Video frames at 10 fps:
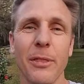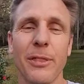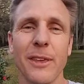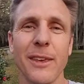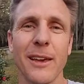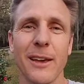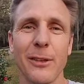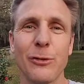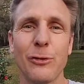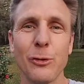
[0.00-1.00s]
The uh,
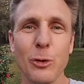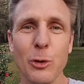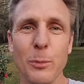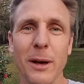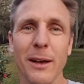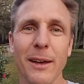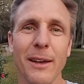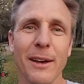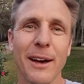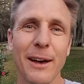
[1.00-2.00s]
Zoom
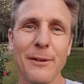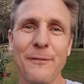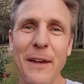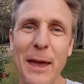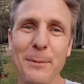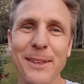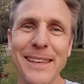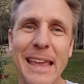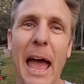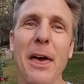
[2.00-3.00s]
uh, family
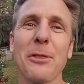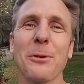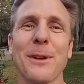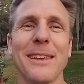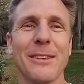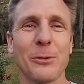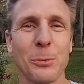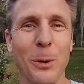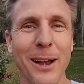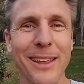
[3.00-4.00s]
gathering is
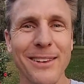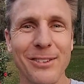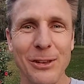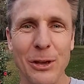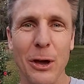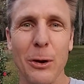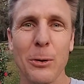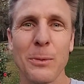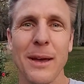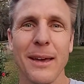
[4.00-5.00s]
ready to go.